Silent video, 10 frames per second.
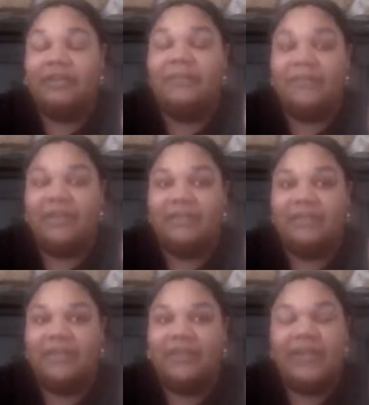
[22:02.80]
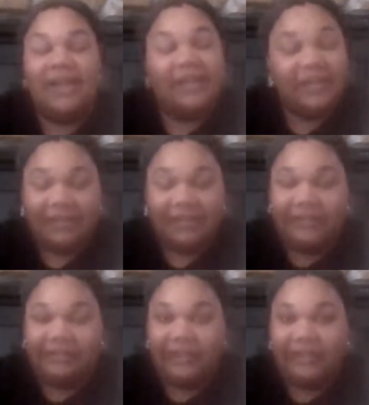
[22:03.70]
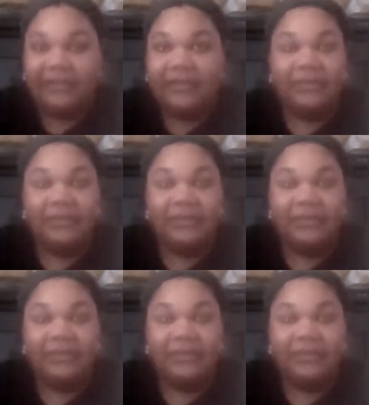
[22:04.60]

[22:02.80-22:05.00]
QVC and HSN.